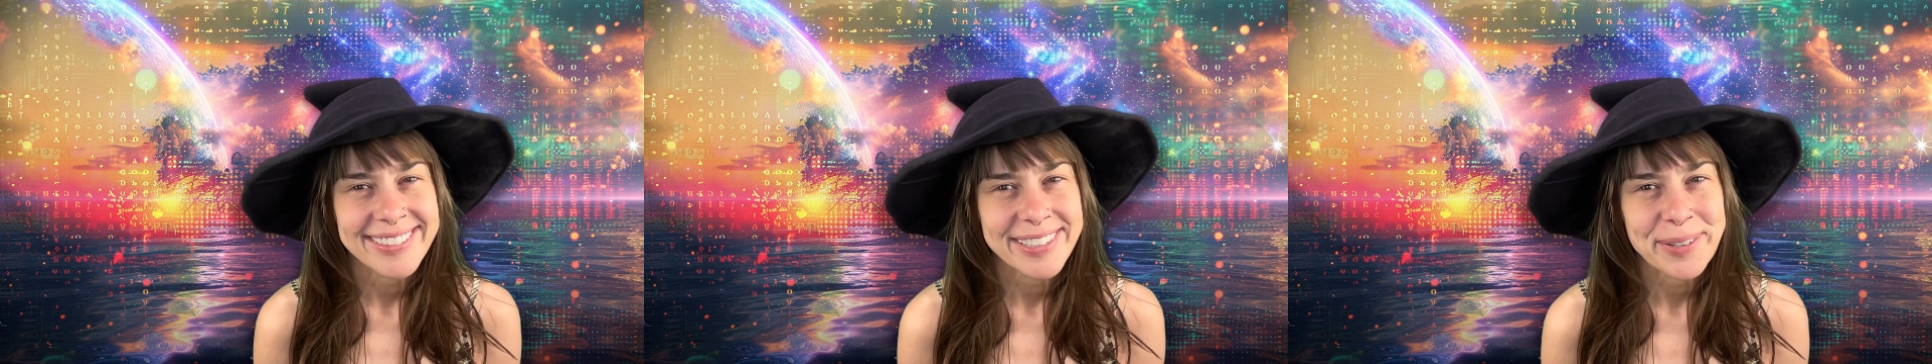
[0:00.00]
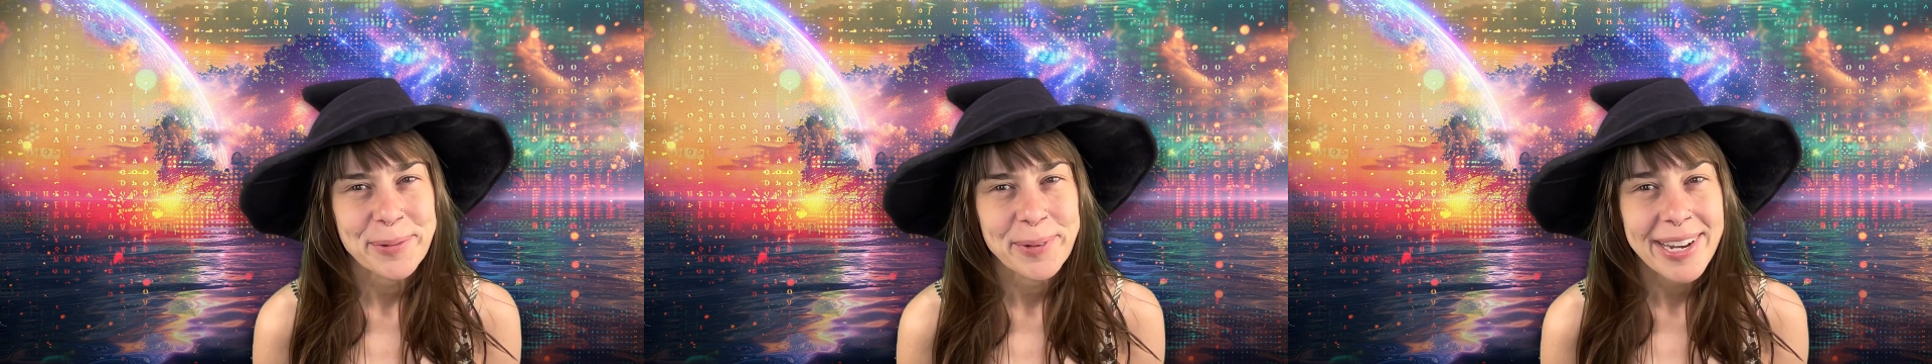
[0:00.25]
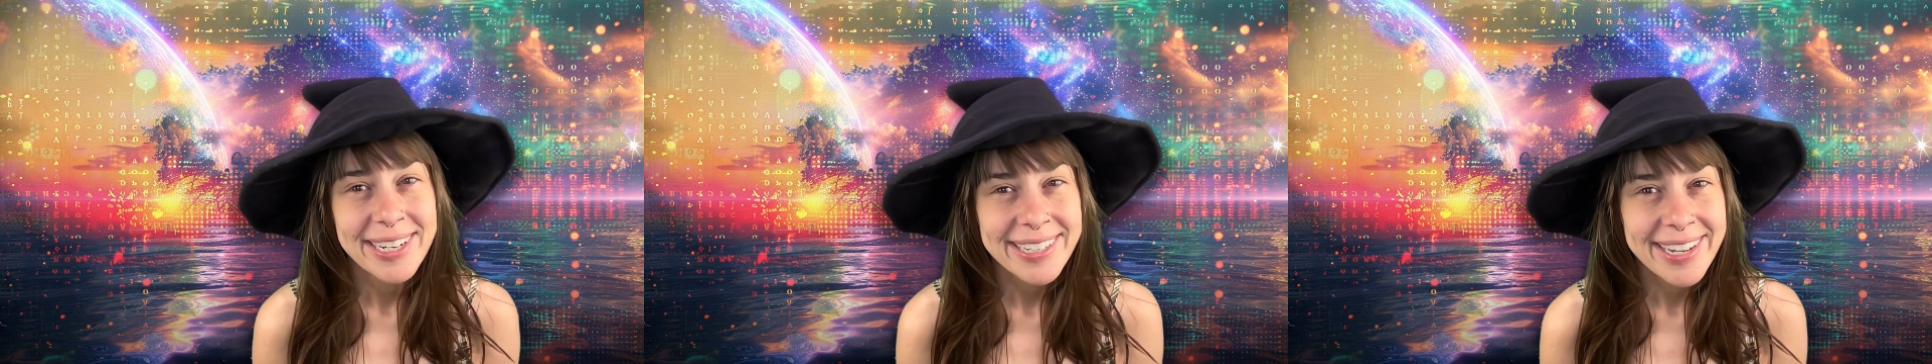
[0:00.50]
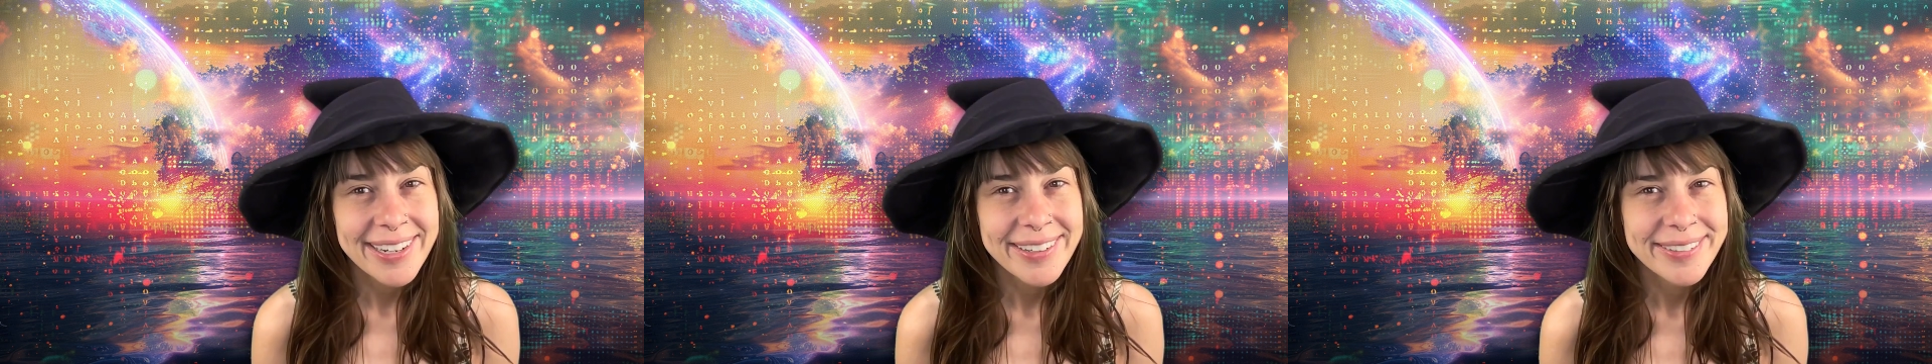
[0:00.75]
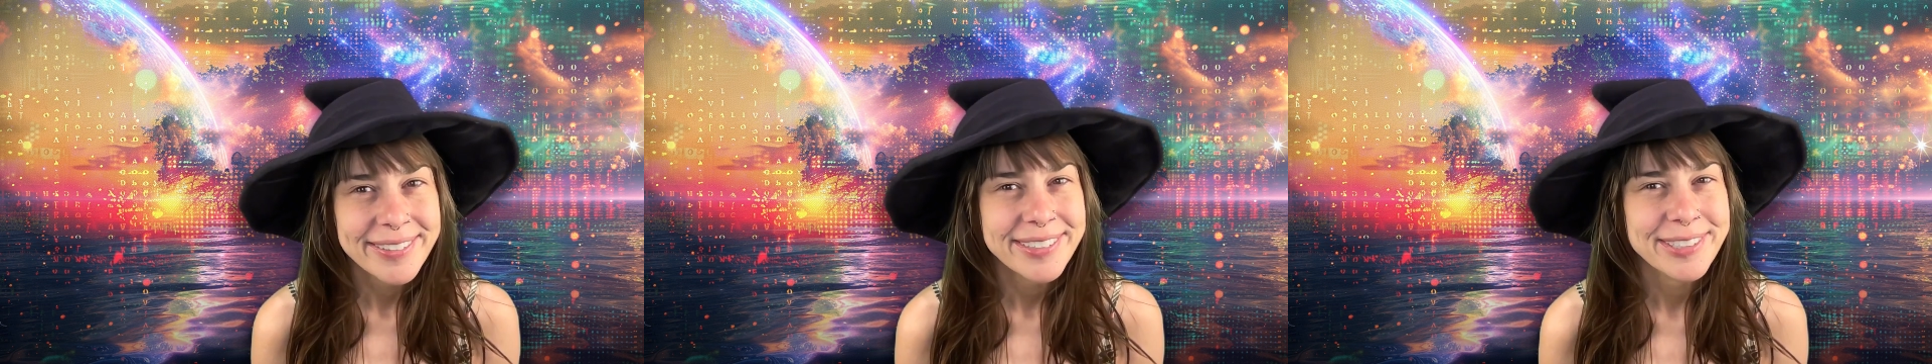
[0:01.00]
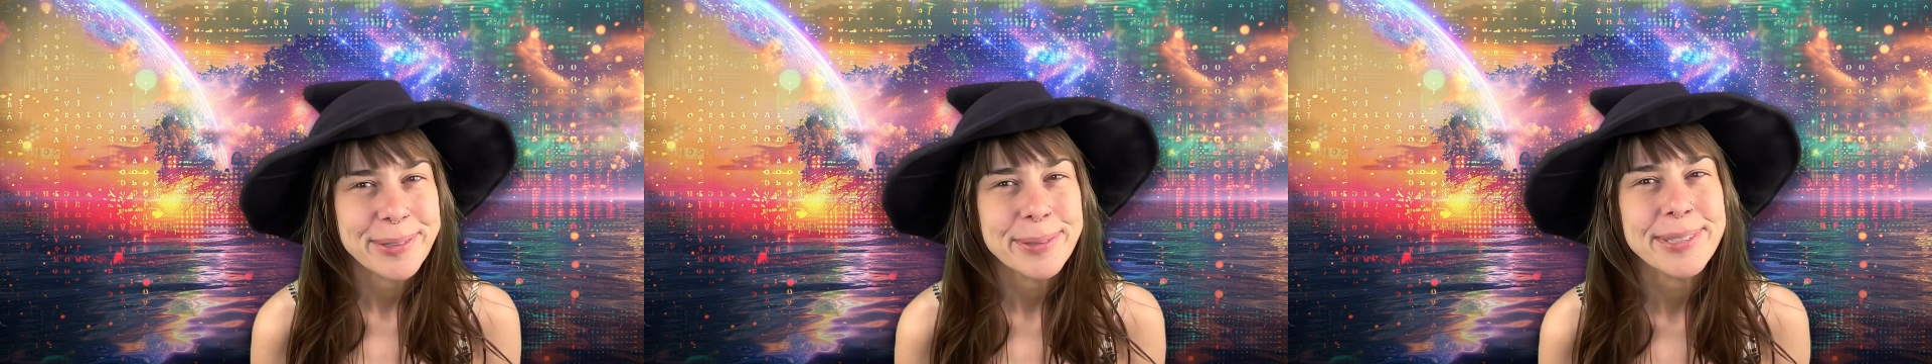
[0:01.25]
So, right now,
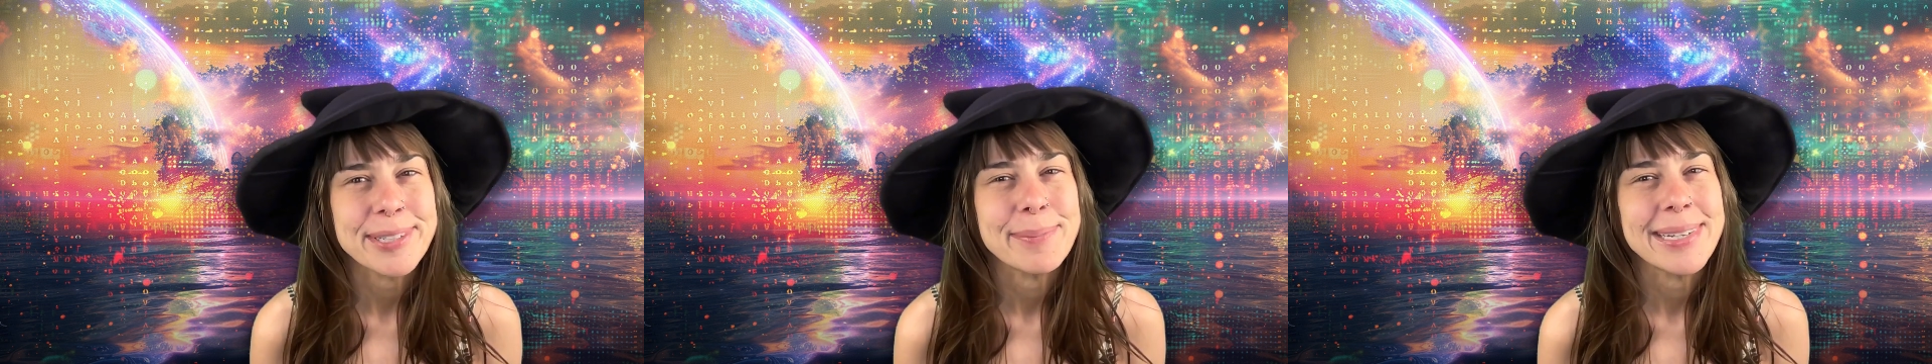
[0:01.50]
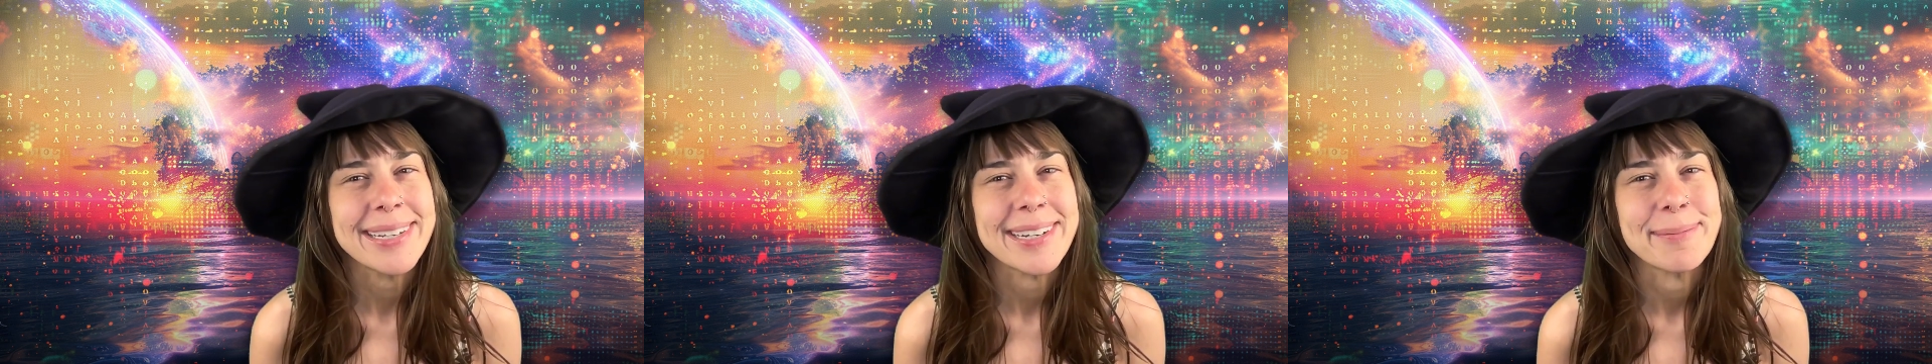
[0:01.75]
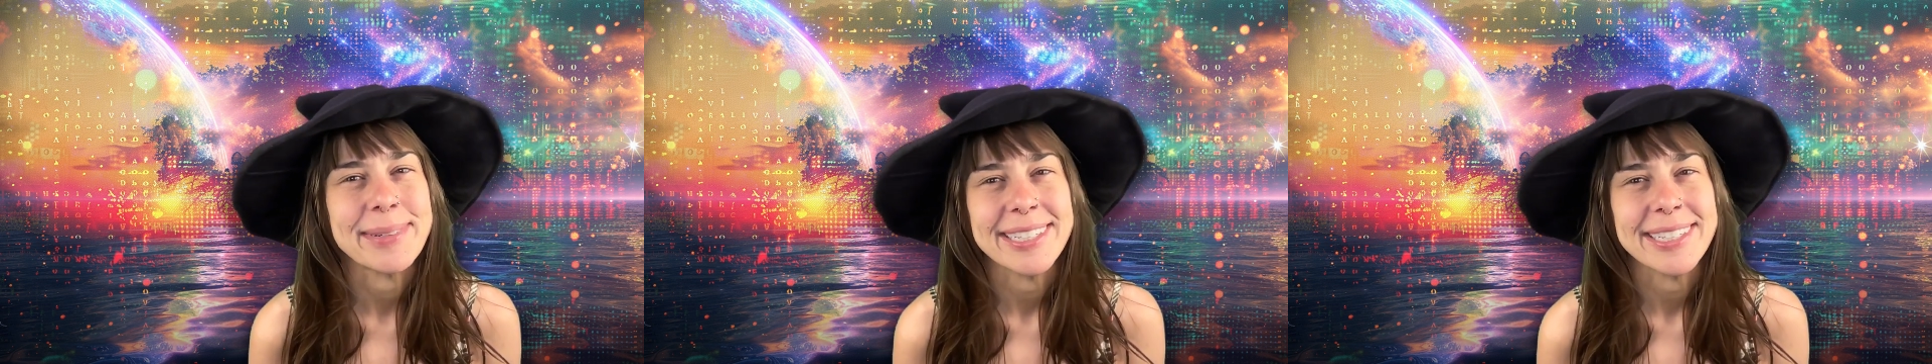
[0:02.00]
choose to become